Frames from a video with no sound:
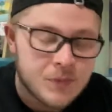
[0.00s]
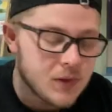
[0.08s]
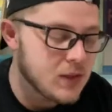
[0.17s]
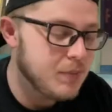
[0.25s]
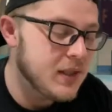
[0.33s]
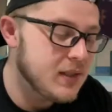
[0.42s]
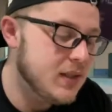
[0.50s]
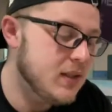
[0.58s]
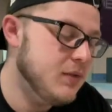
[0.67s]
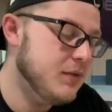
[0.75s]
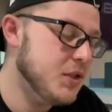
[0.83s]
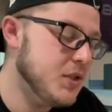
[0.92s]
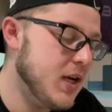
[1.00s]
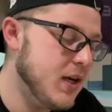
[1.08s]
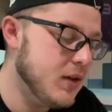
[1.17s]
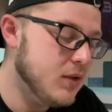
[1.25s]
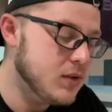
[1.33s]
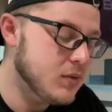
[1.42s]
spicy fish
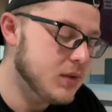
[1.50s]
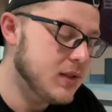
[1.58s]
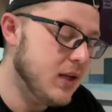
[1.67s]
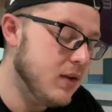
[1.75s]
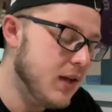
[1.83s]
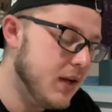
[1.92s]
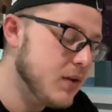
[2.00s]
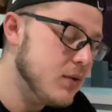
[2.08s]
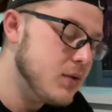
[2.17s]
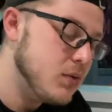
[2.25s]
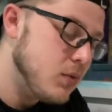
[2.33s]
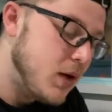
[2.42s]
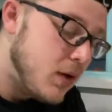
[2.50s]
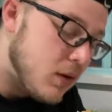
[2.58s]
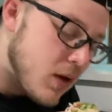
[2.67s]
taco, so we'll see how that goes as well.